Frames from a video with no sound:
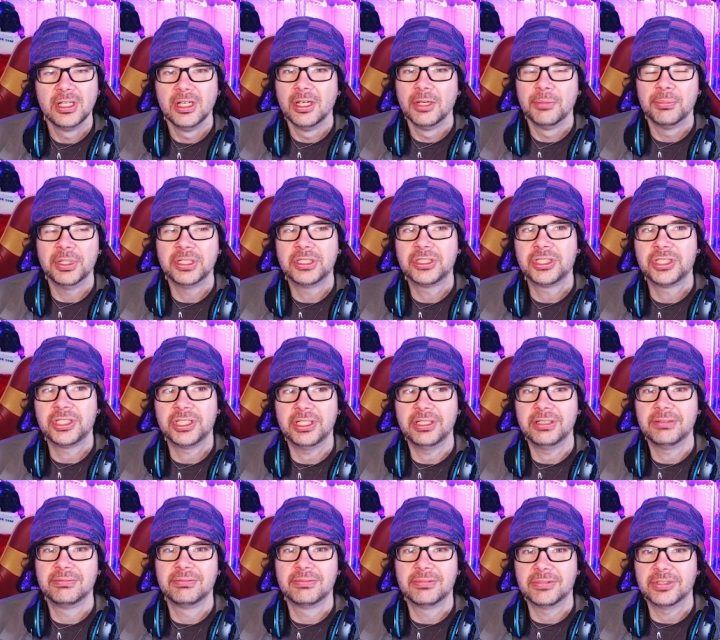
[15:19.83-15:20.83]
but
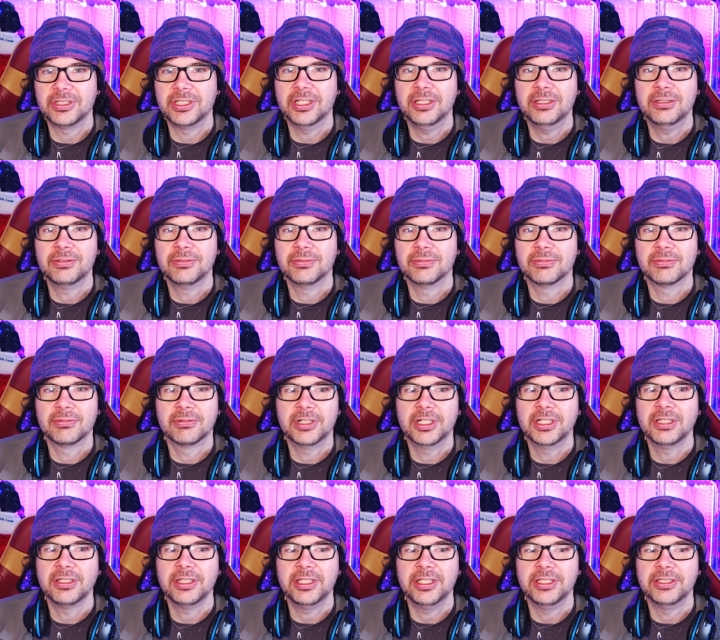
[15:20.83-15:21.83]
she didn't
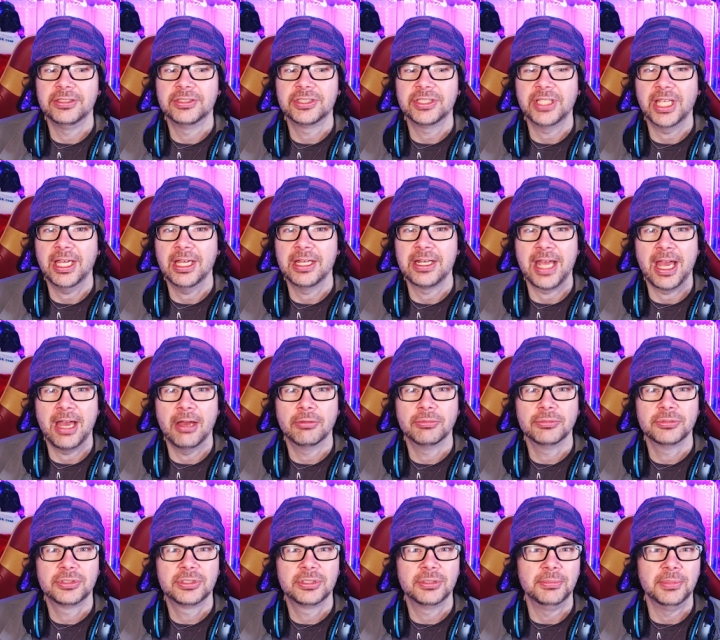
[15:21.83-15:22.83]
really stand
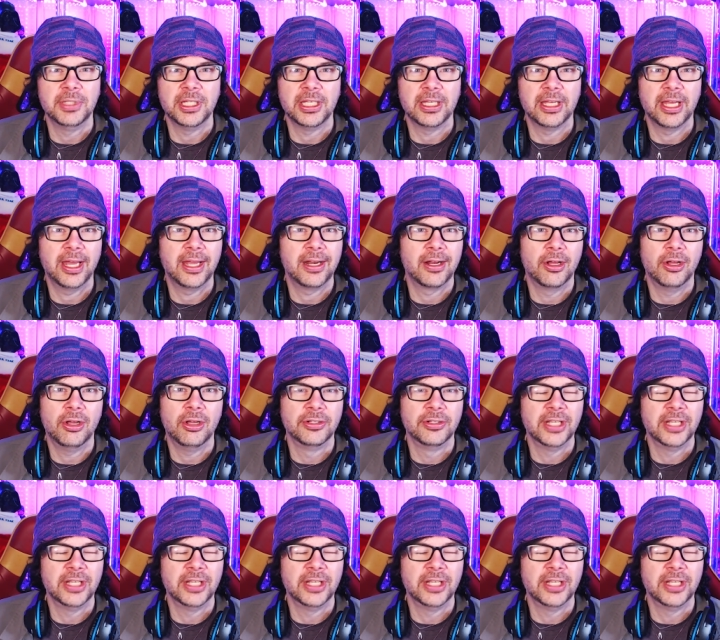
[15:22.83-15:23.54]
out to me at all.